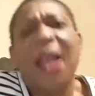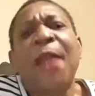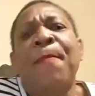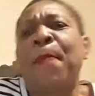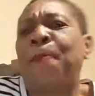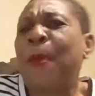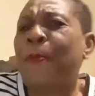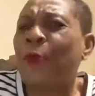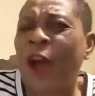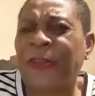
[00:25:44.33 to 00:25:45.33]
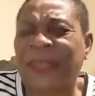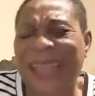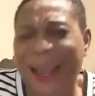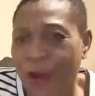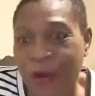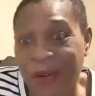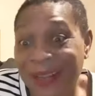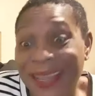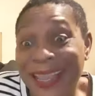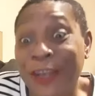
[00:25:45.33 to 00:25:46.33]
Me people of Salone,
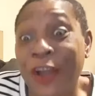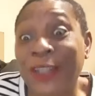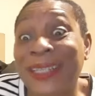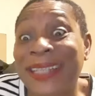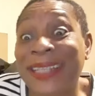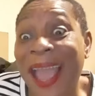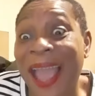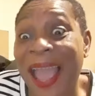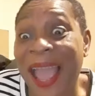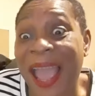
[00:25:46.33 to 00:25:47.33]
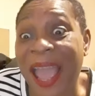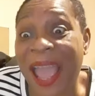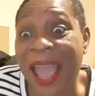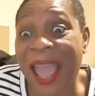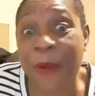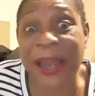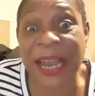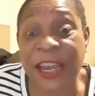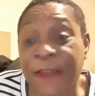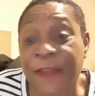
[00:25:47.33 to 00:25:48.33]
It don't tell
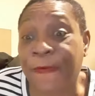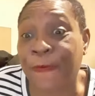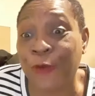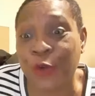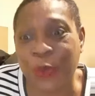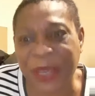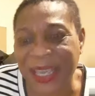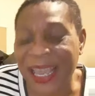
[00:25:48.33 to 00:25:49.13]
whether they fool we.